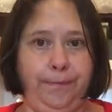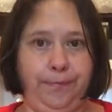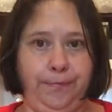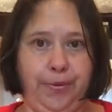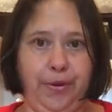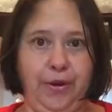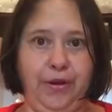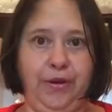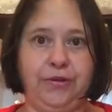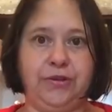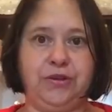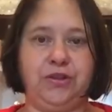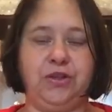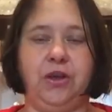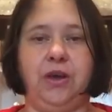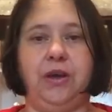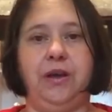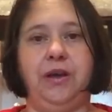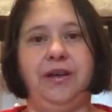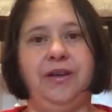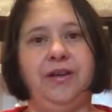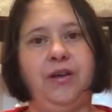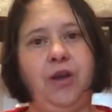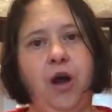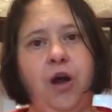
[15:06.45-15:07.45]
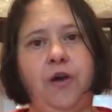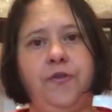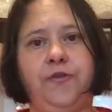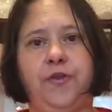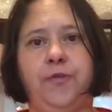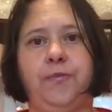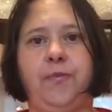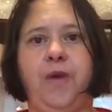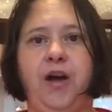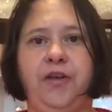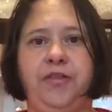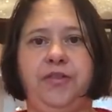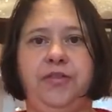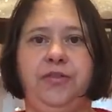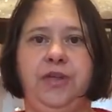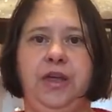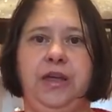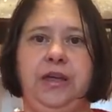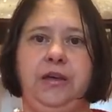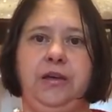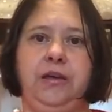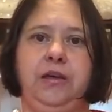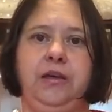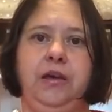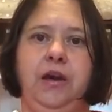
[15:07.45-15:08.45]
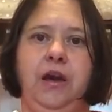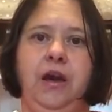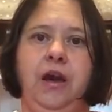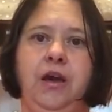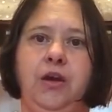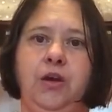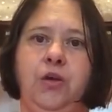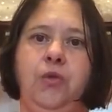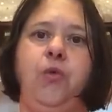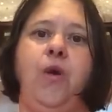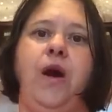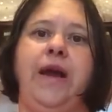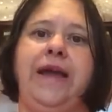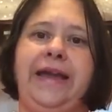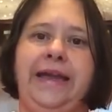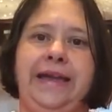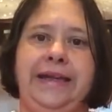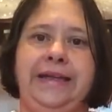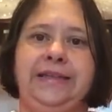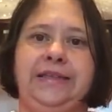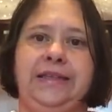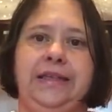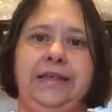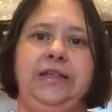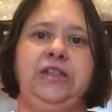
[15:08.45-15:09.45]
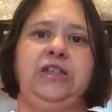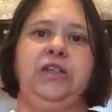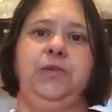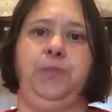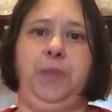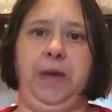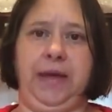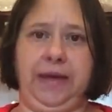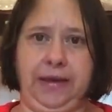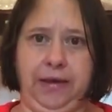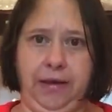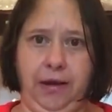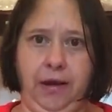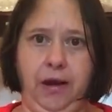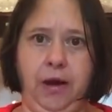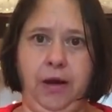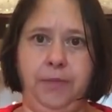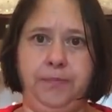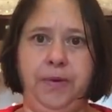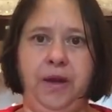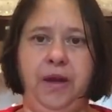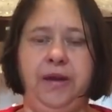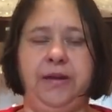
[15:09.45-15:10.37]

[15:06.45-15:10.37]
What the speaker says: but a lot of them I think are quite easy to pick up,